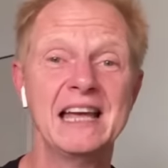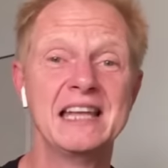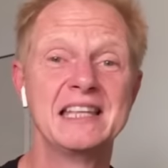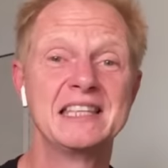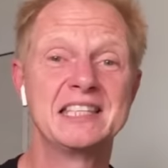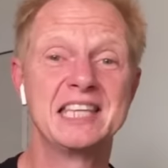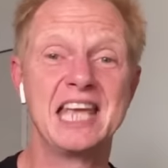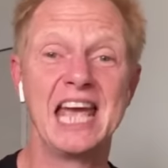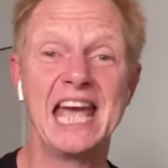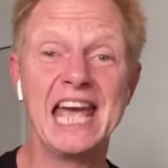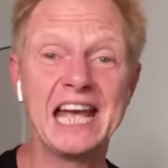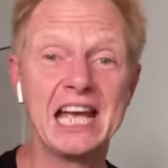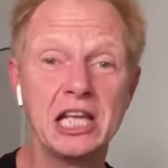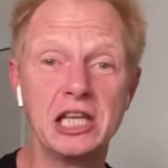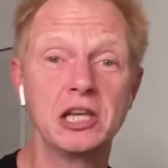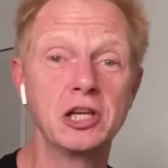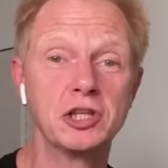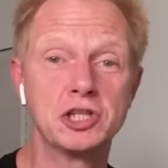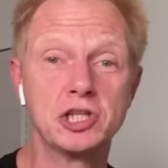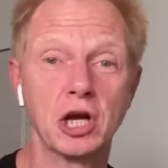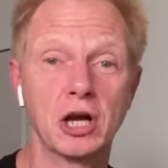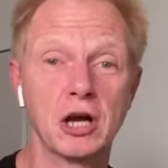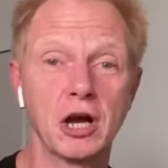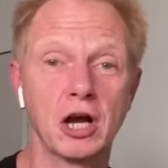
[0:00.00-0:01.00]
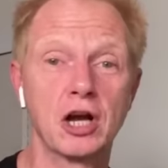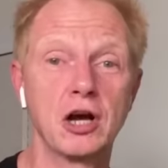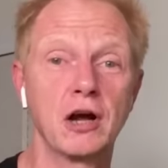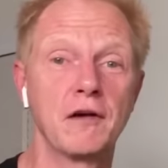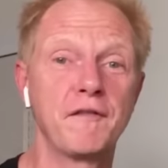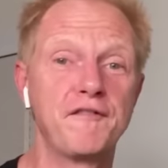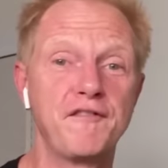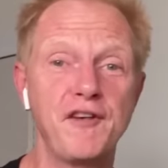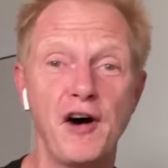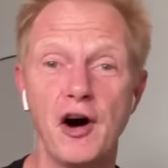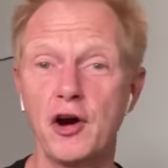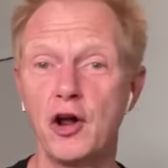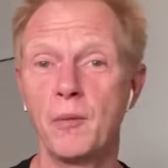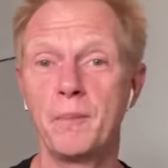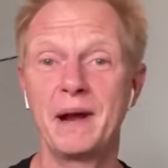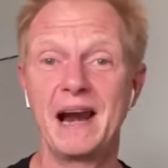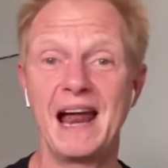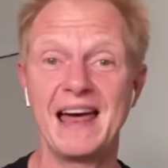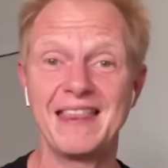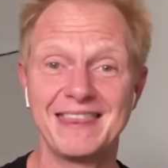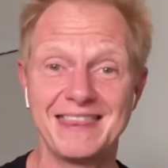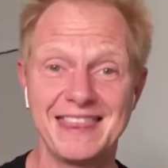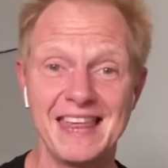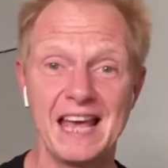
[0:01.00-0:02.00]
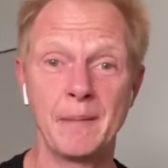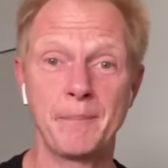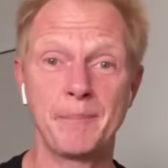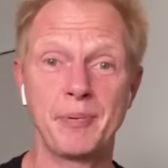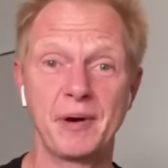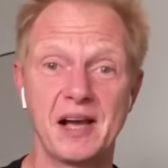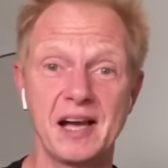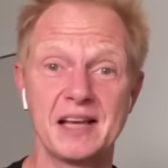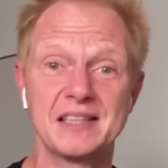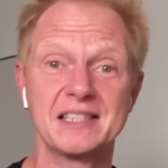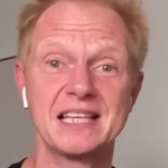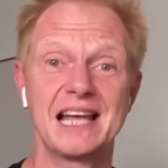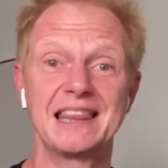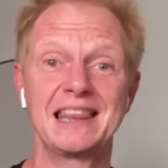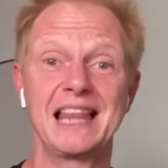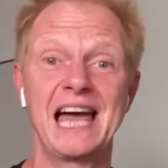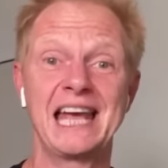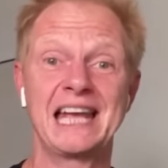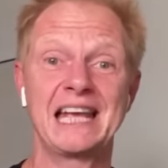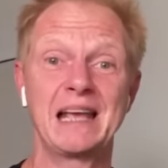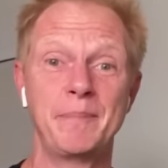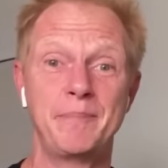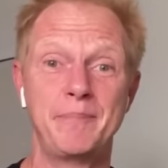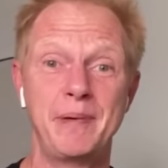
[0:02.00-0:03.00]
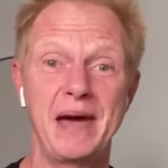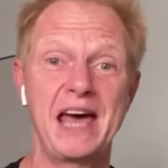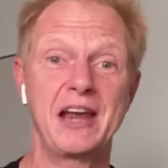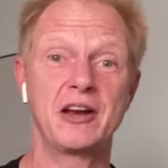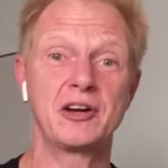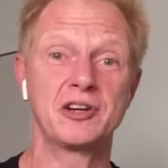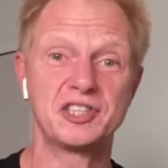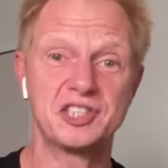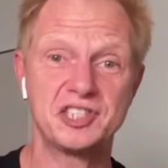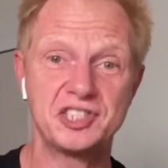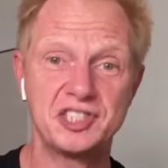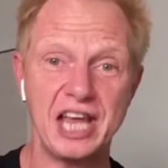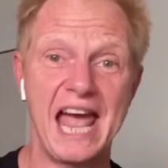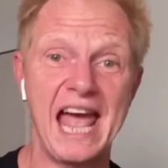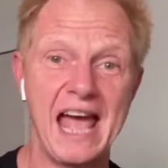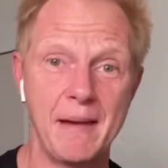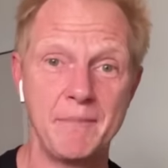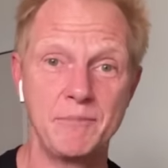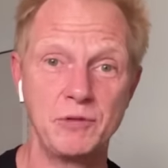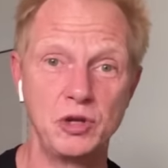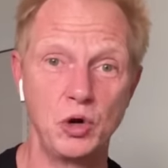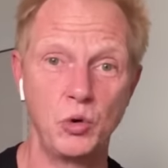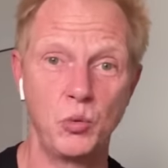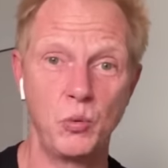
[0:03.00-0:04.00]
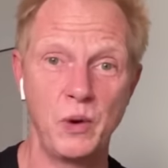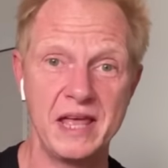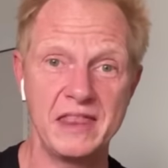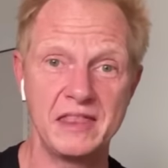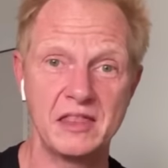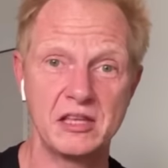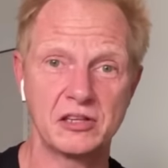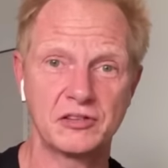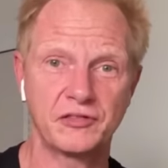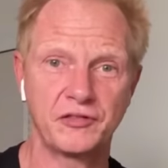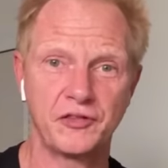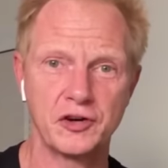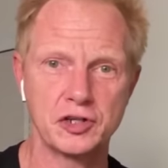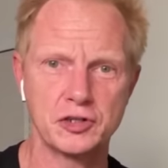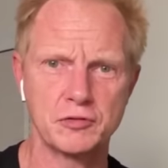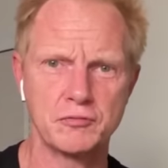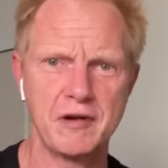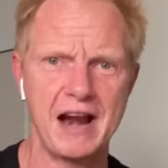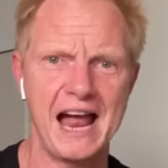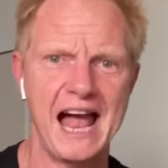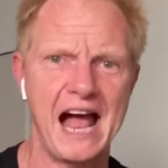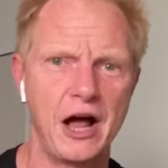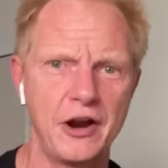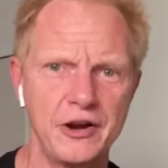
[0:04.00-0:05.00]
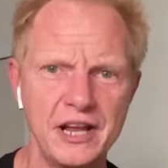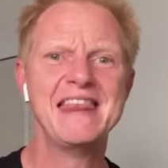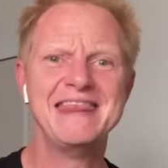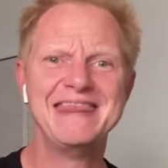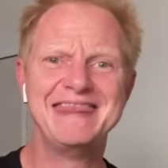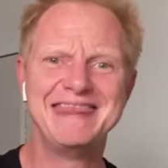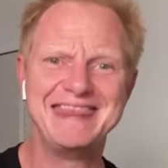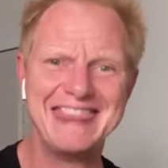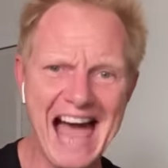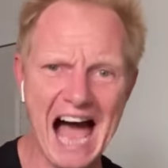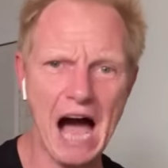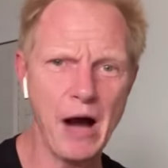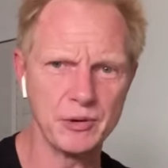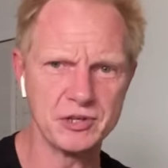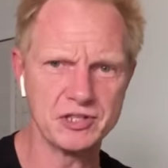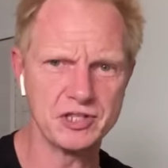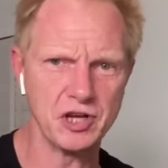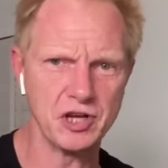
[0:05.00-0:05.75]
Teagan, you took a good photo, but I think because I like it better, Sam, you win this first round. That was